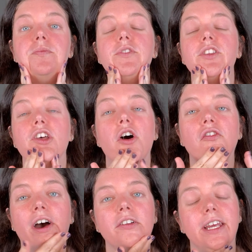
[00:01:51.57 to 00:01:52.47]
no
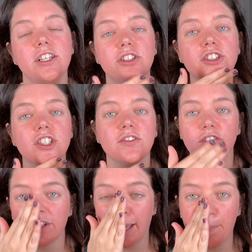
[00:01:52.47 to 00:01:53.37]
foundation, just
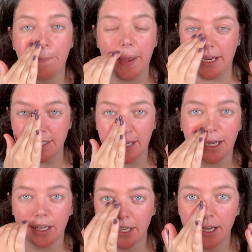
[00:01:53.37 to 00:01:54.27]
for like a
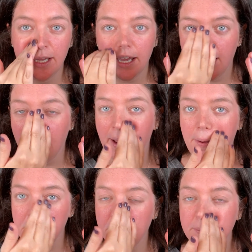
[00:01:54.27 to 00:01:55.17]
basic
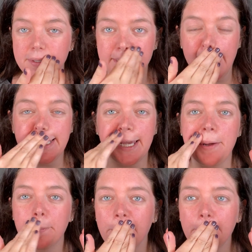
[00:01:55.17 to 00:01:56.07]

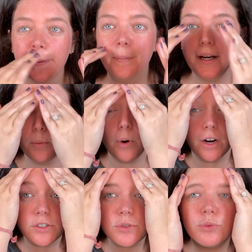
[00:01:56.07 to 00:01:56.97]
daytime look, but it
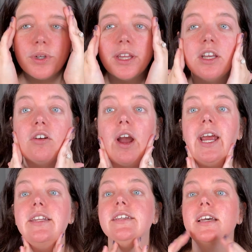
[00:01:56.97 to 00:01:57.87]
works really
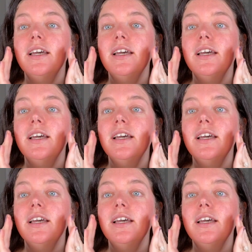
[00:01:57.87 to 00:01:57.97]
great